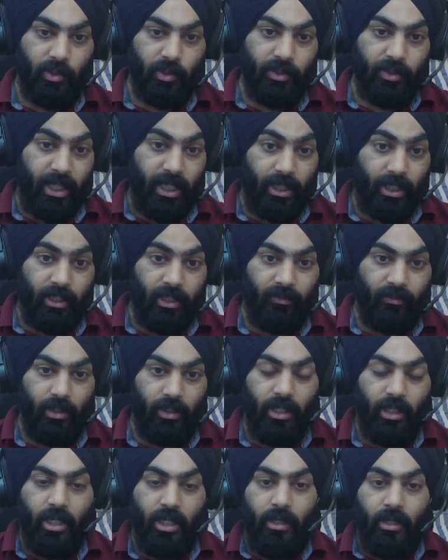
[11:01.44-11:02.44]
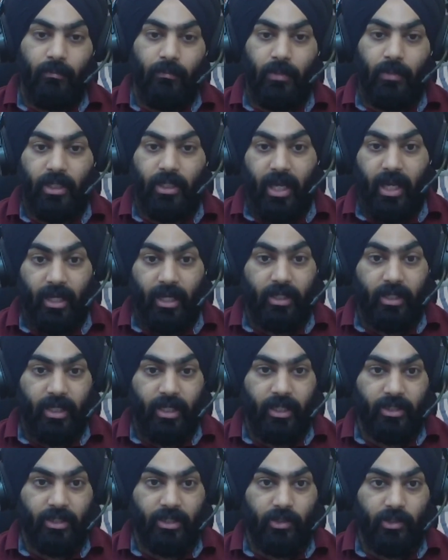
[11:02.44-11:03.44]
to that level. But
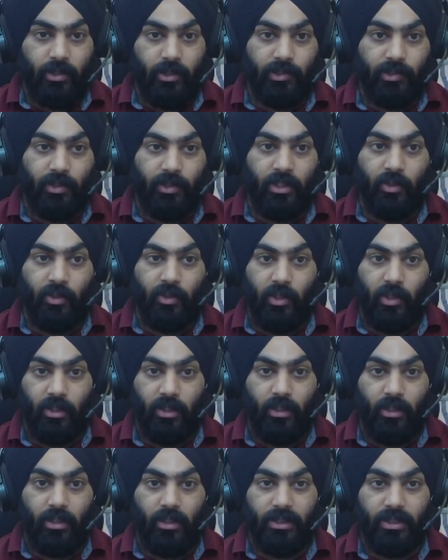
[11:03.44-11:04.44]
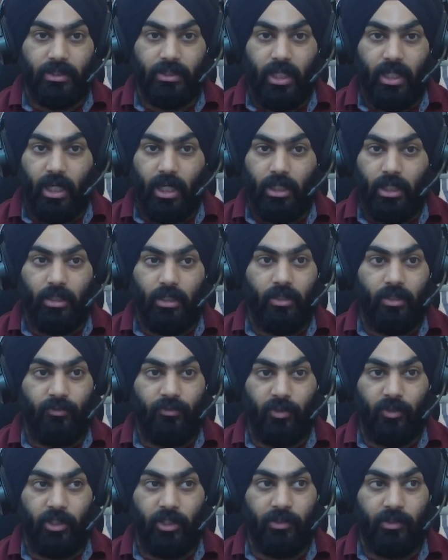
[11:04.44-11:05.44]
HackerRank is also a good start
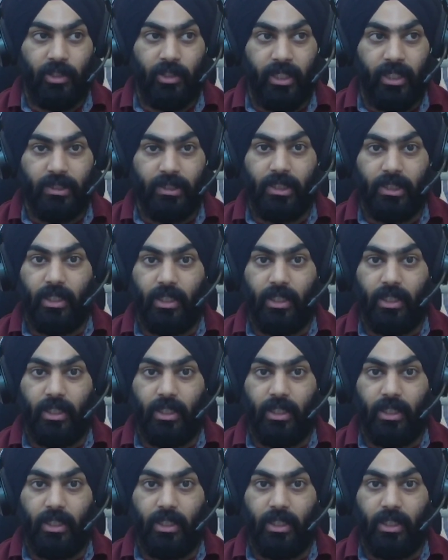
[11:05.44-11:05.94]
for you guys.